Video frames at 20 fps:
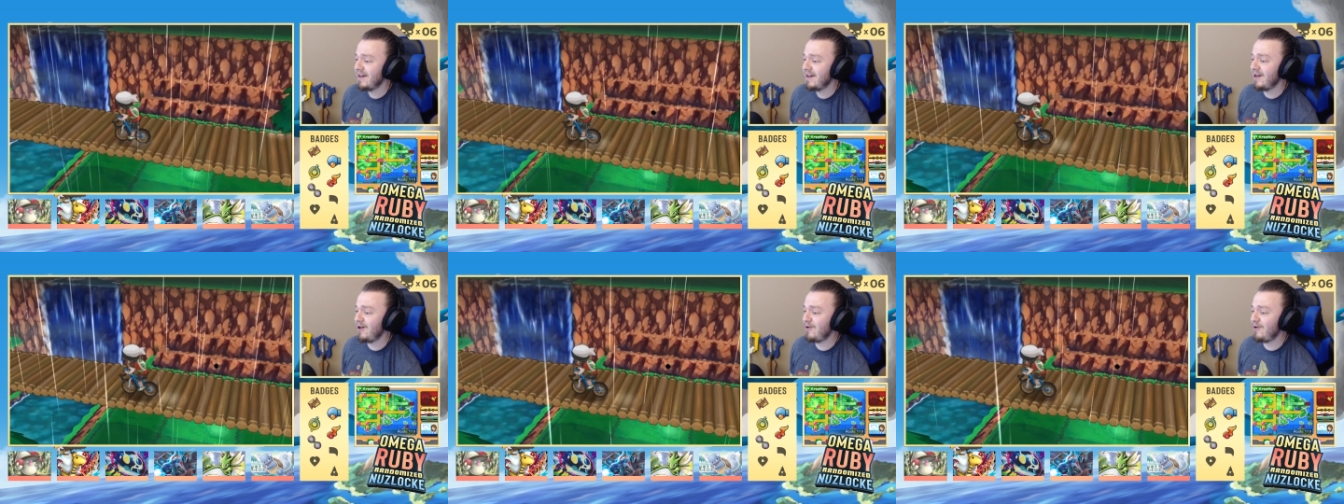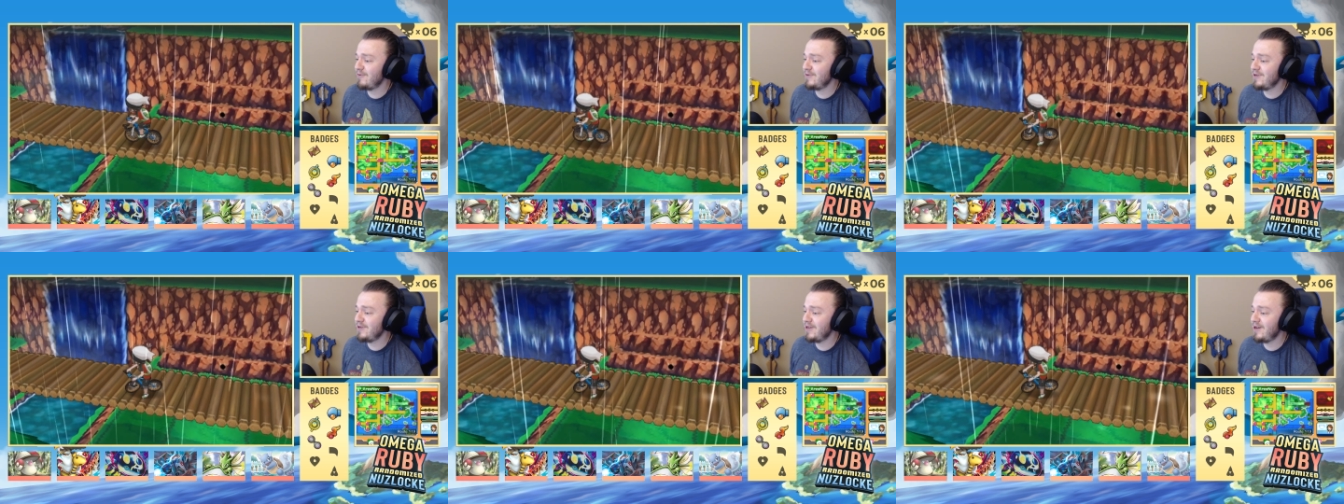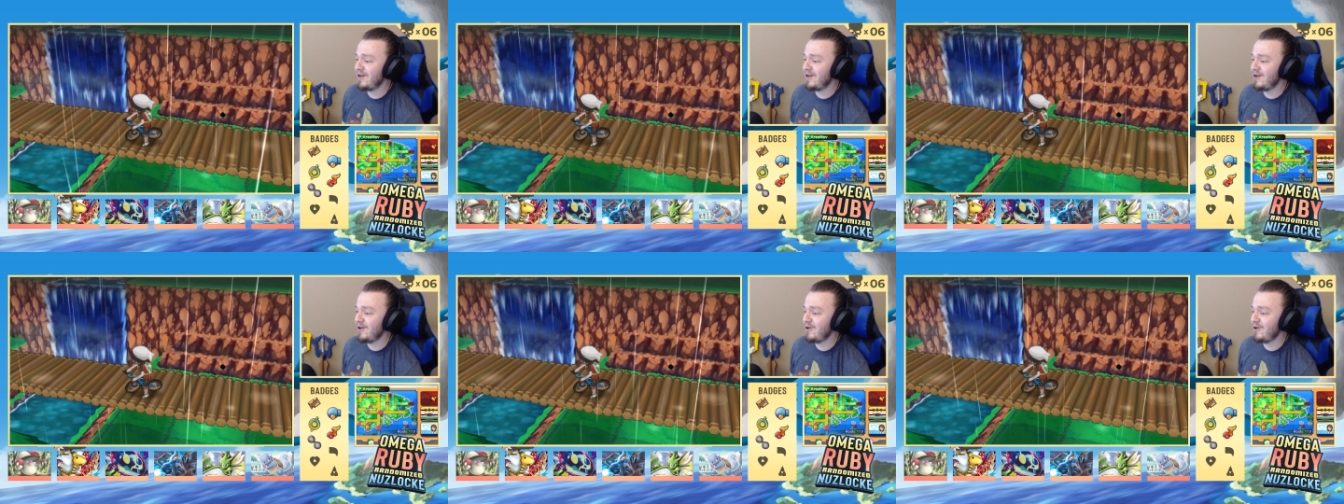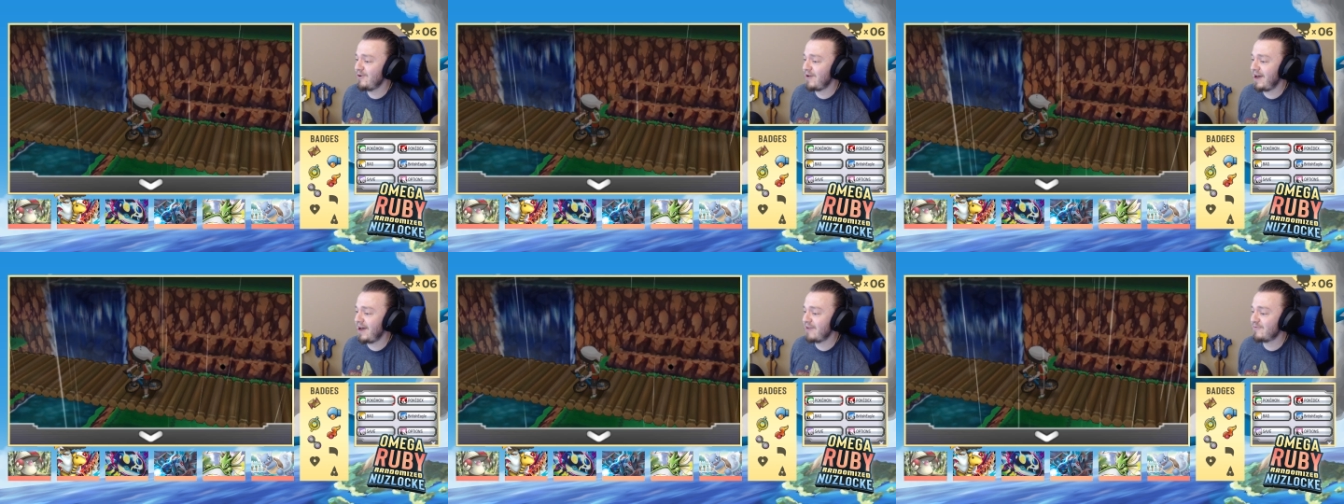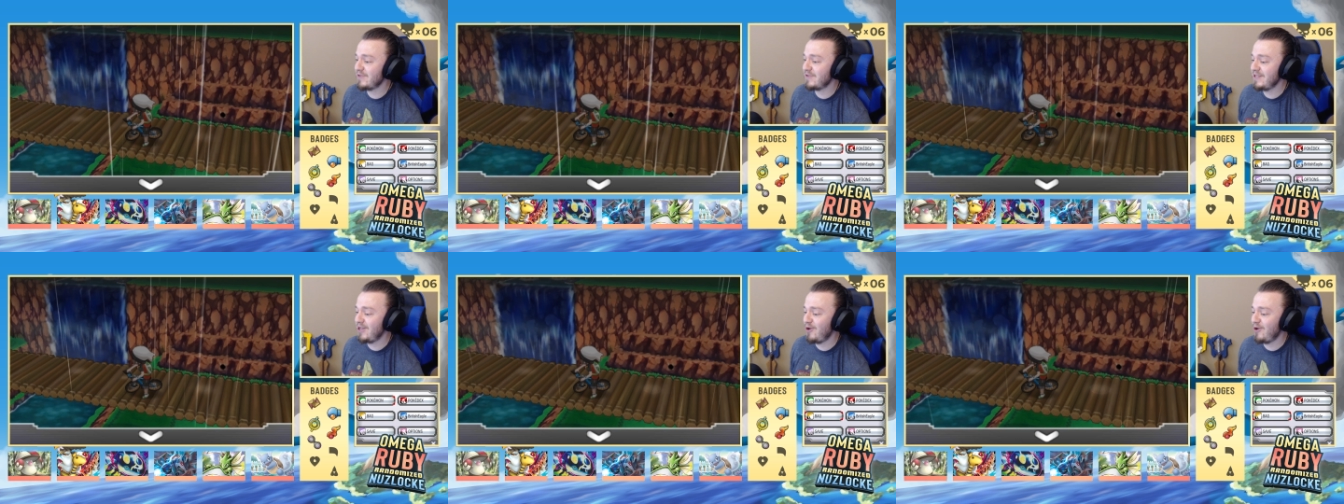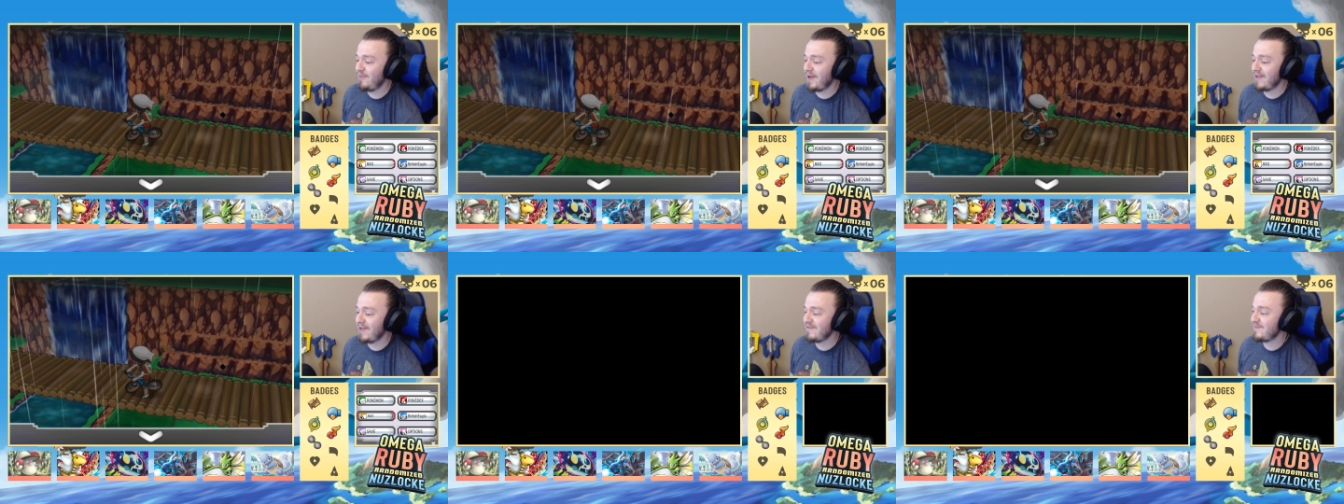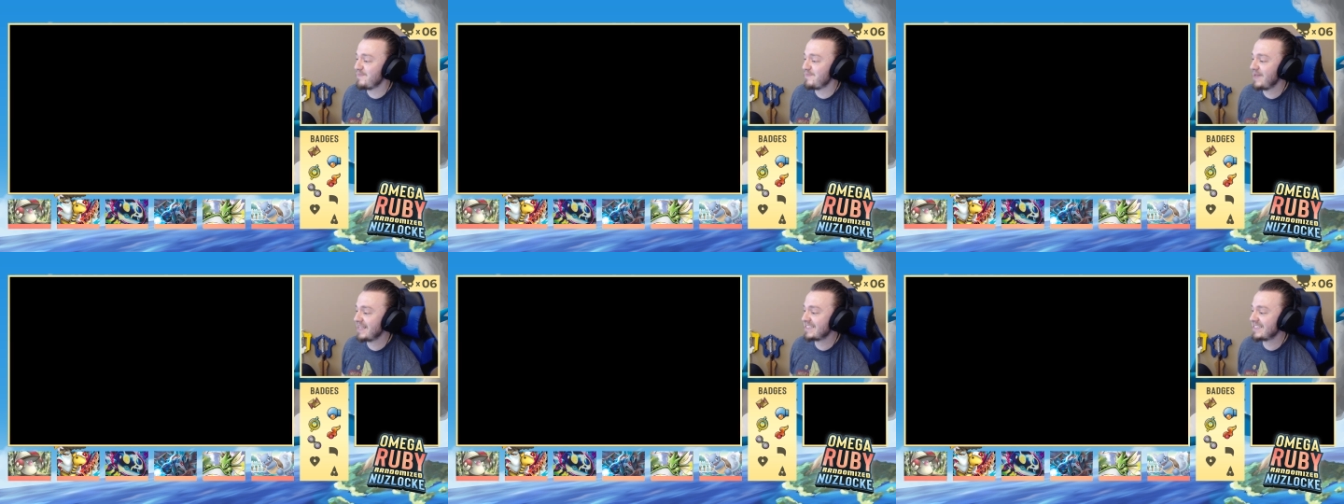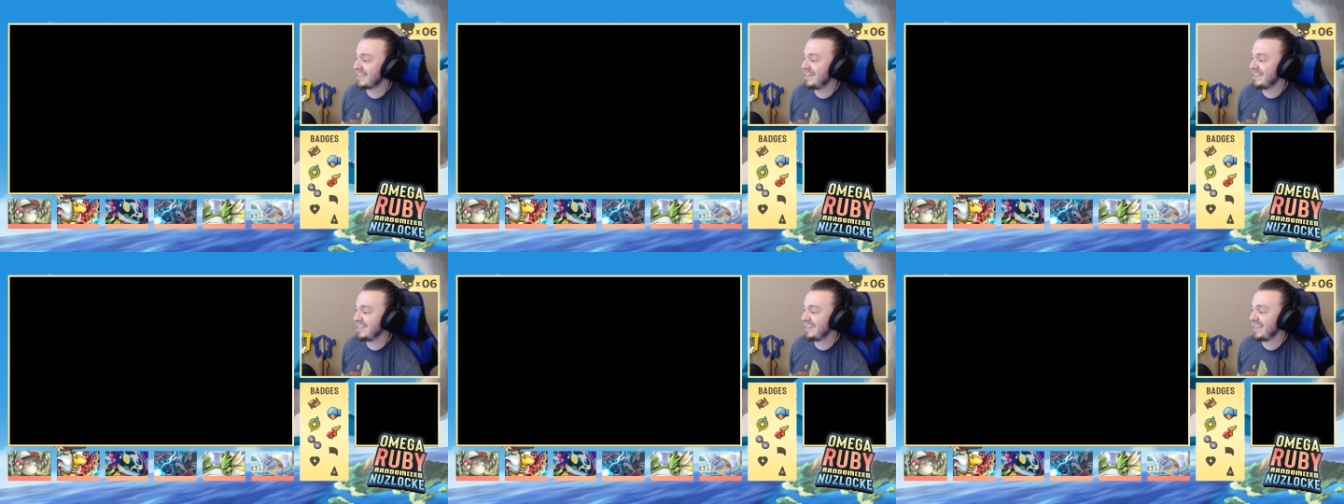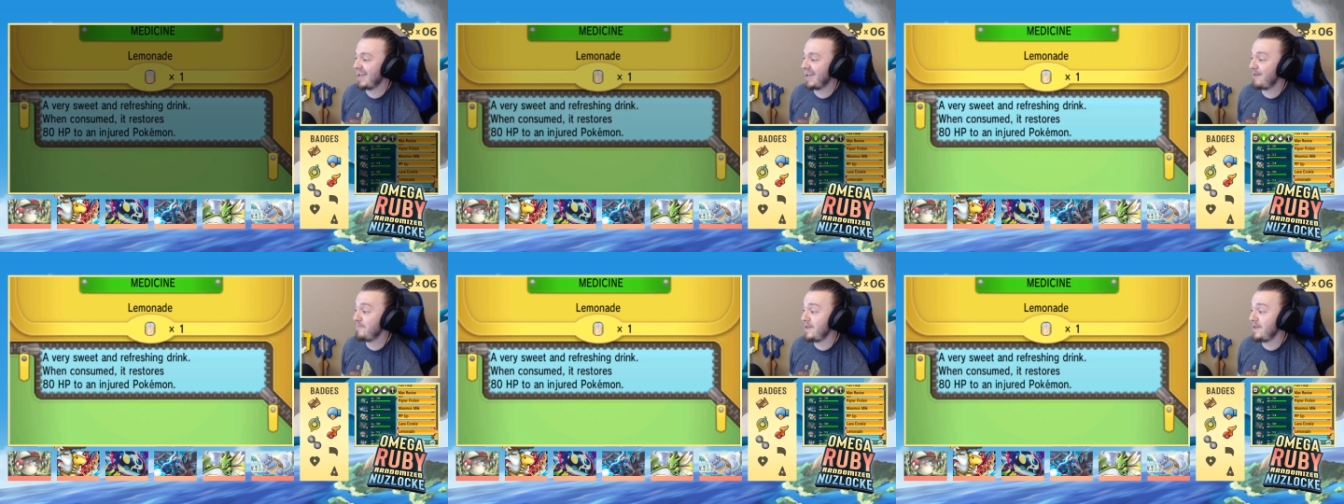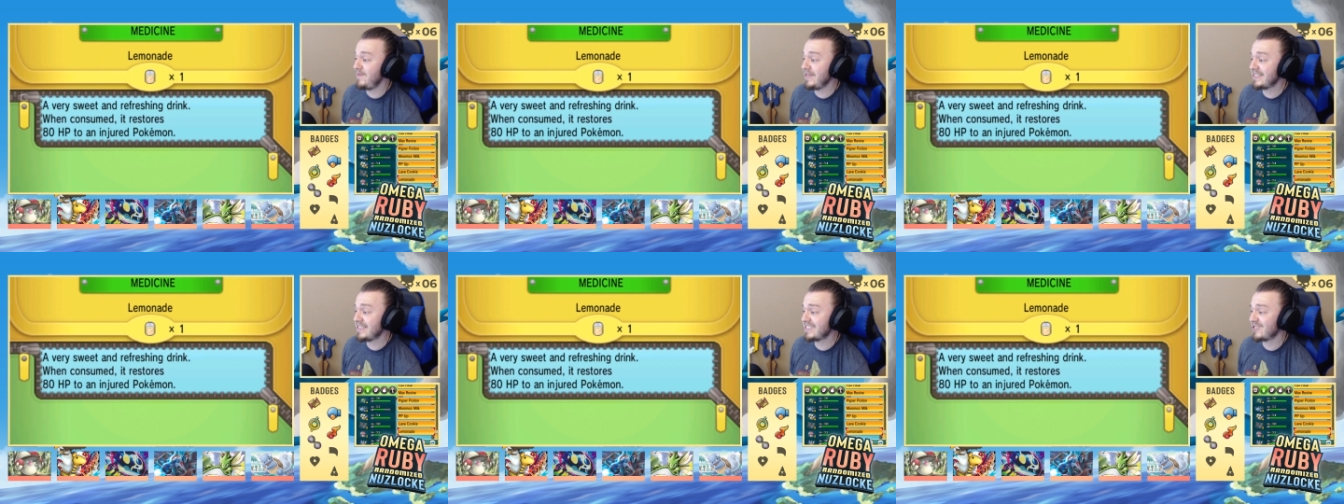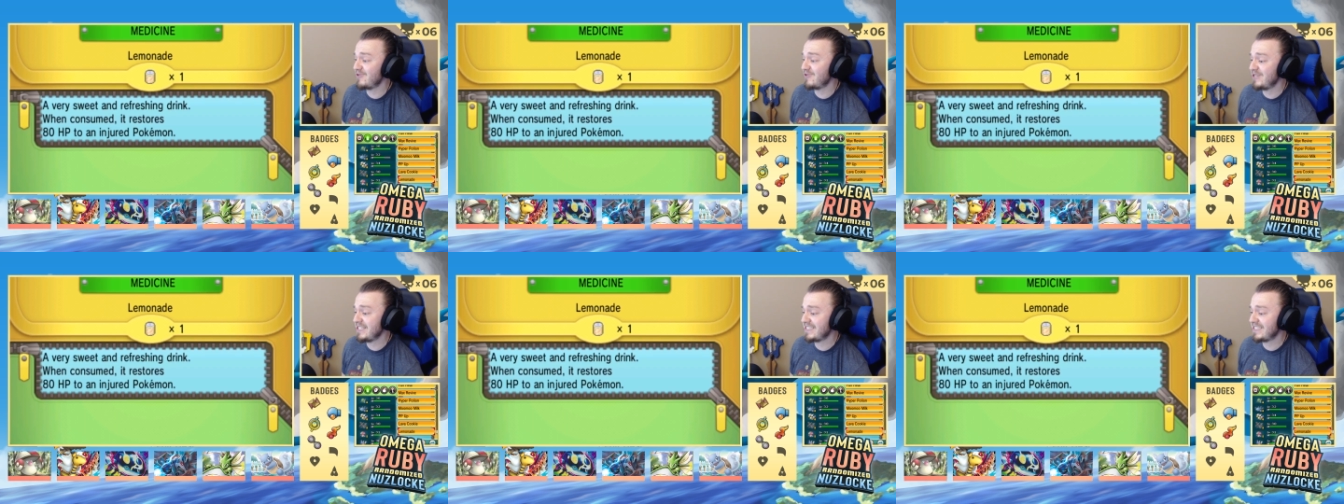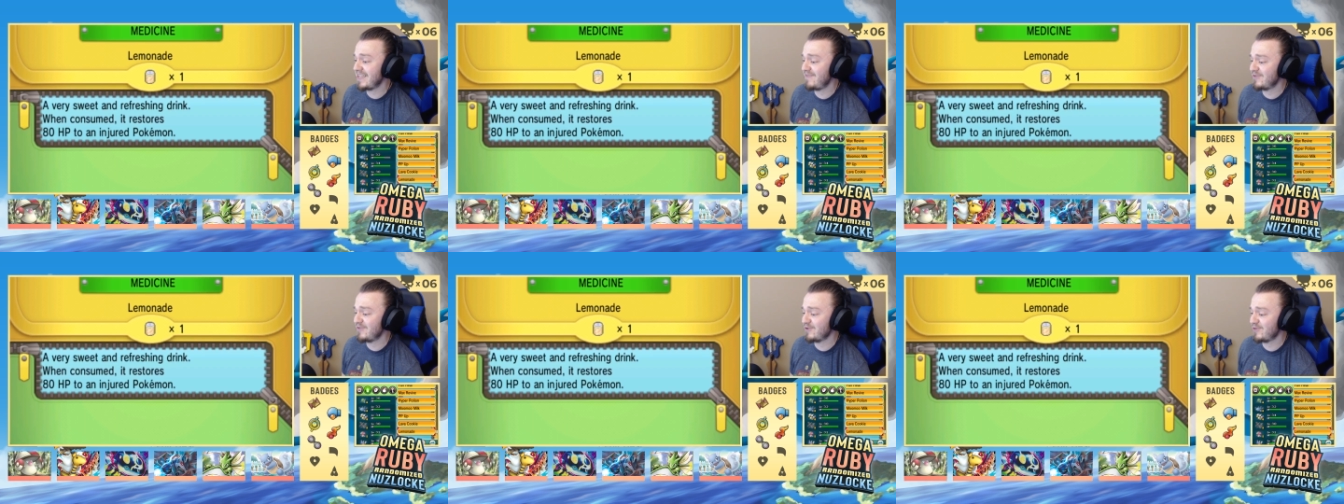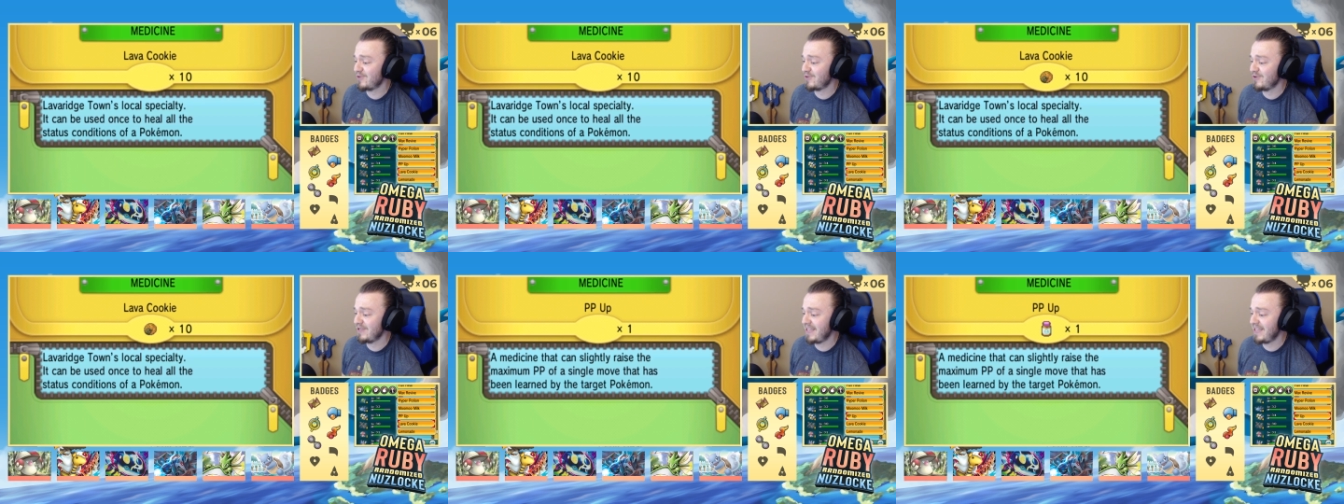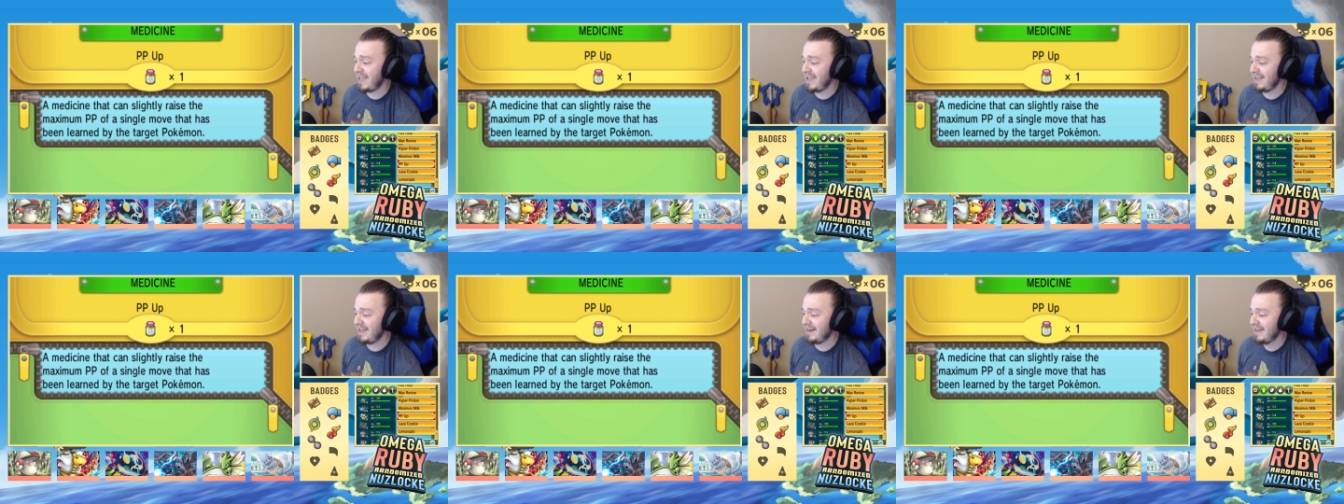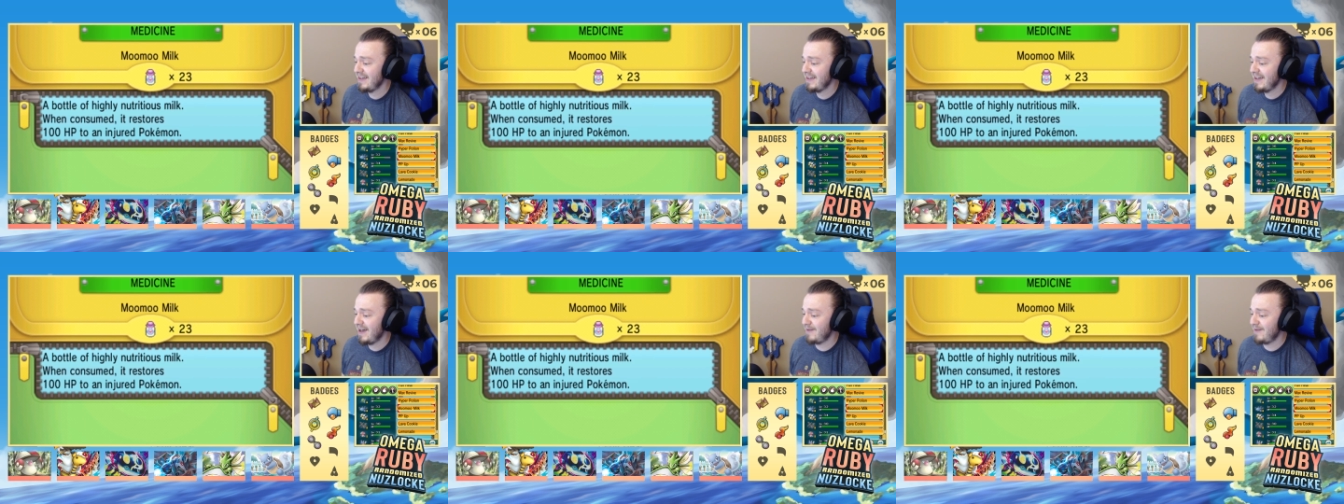Oh no, I really hope I haven't messed anything up. Maybe it's 37 or 38.